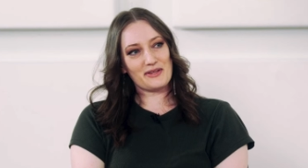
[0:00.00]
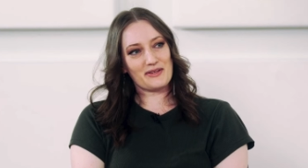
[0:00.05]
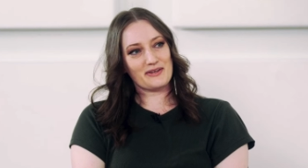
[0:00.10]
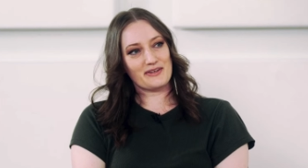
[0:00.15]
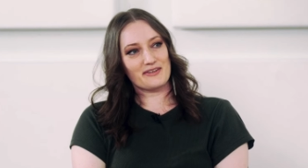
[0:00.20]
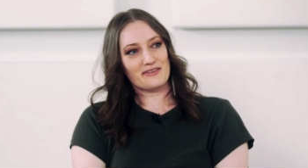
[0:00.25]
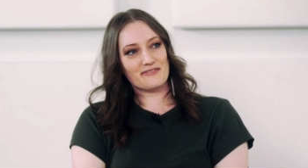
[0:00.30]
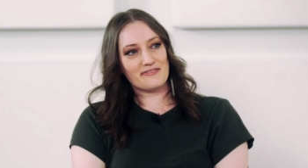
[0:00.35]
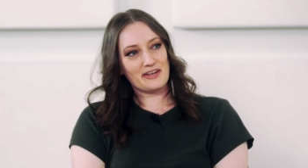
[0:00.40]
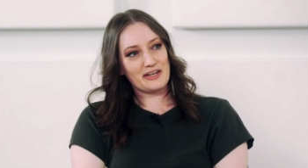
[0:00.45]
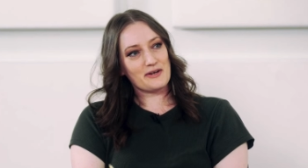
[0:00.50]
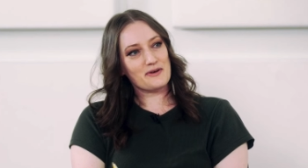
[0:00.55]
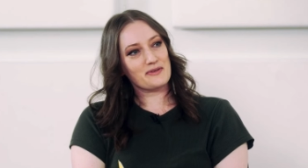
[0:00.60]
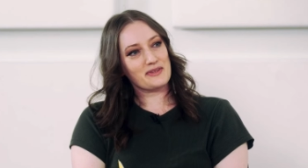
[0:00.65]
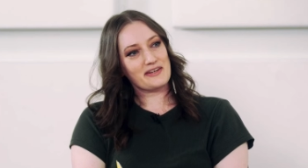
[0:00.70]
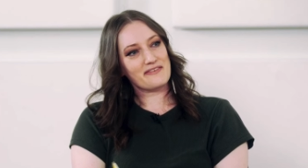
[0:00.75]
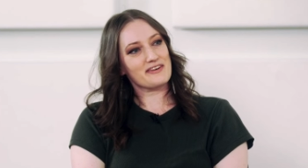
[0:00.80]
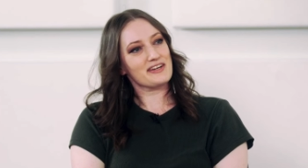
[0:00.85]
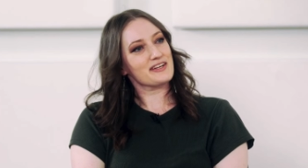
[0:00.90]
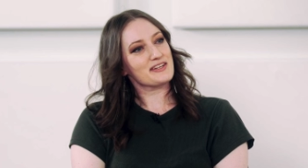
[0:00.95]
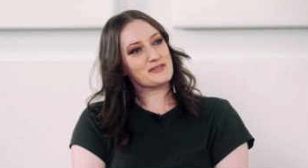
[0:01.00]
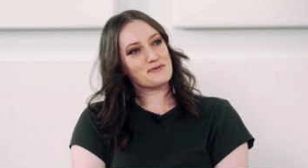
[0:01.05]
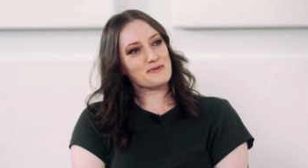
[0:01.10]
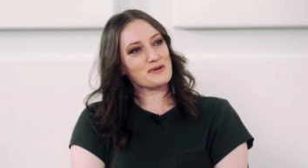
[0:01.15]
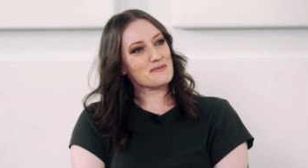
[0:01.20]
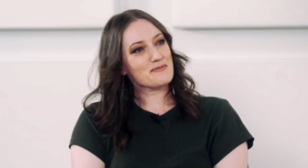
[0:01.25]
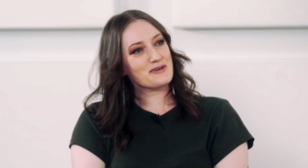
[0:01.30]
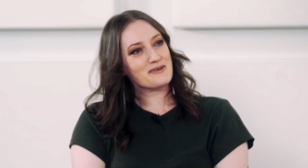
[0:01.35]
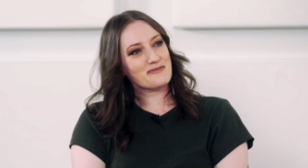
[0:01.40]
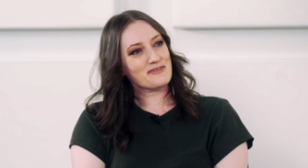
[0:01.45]
another fake OnlyFans
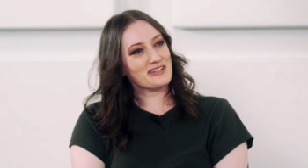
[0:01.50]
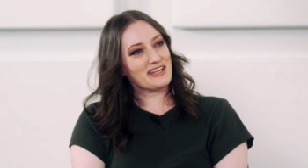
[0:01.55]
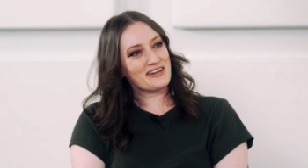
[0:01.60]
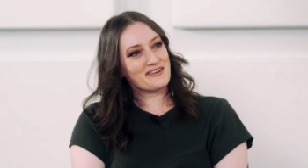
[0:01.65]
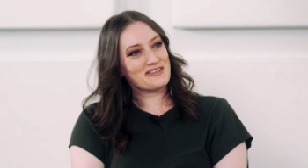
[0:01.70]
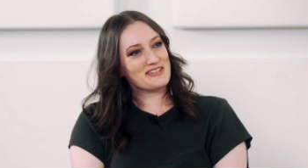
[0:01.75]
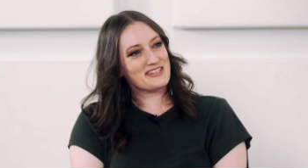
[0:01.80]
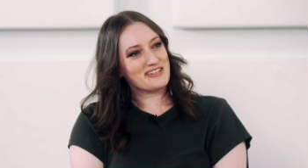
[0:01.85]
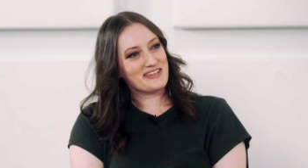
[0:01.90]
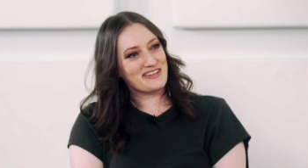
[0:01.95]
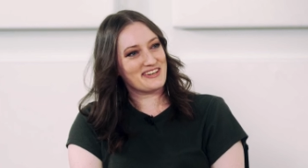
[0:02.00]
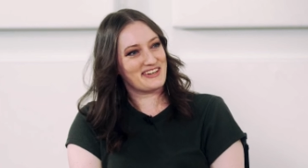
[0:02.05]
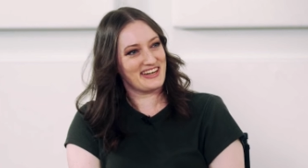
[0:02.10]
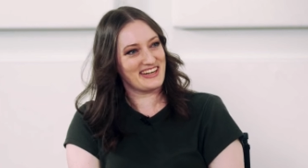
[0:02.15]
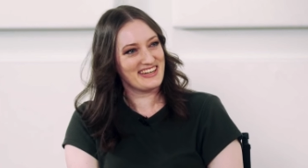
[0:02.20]
promo for that one too.